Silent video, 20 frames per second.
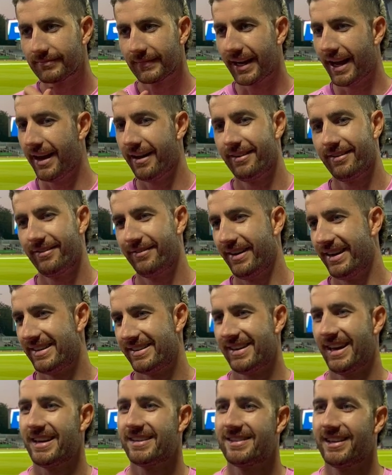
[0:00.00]
Yeah,
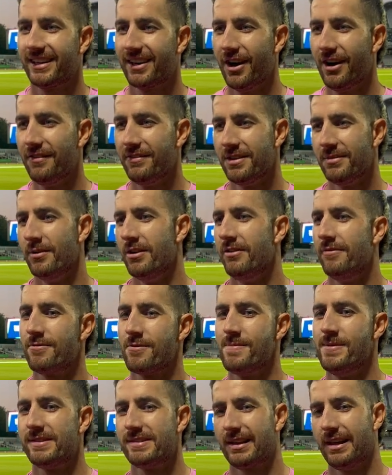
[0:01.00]
fantastic. Over the moon
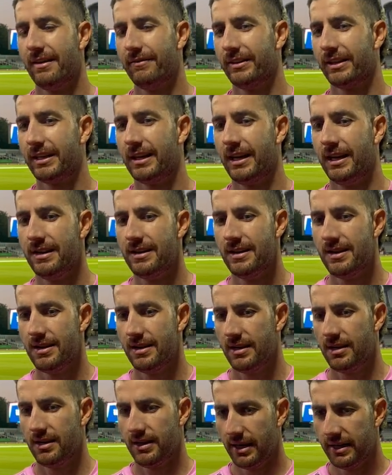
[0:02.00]
from him. He's a lovely kid,
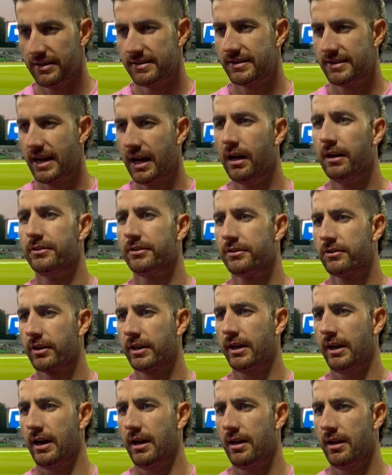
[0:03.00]
and he's a talented
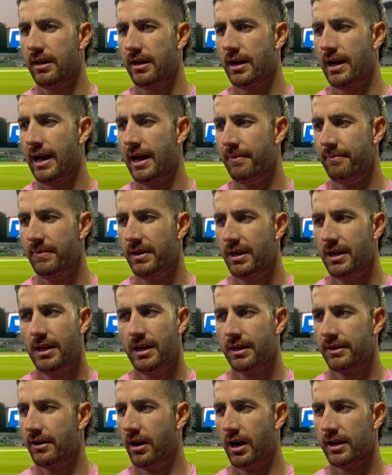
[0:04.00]
cricketer. Um,
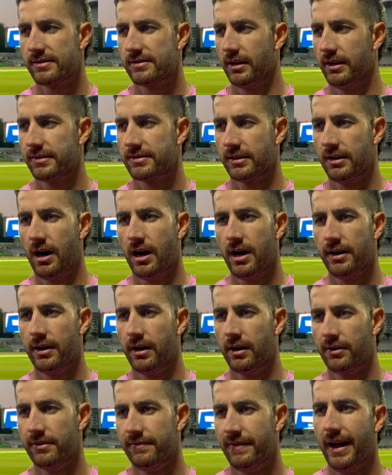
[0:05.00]
night sights tonight
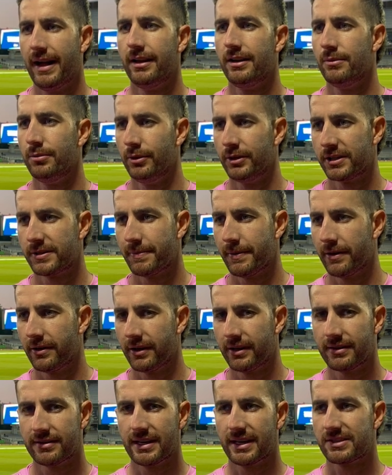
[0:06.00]
are invaluable
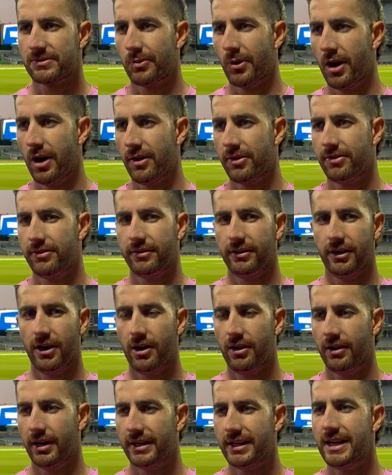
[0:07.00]
experience. That's worth you
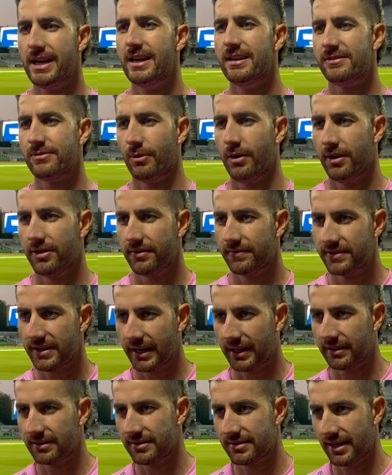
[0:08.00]
know a year's worth of
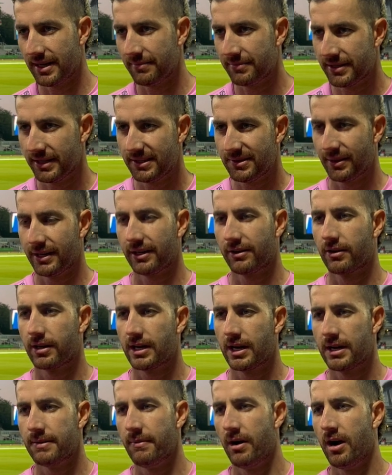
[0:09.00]
second team T20
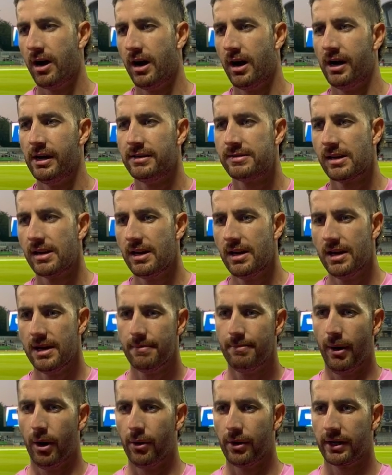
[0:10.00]
cricket in my eyes.
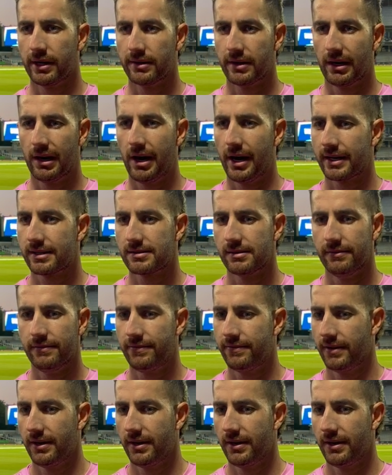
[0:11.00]
Bowling at the likes of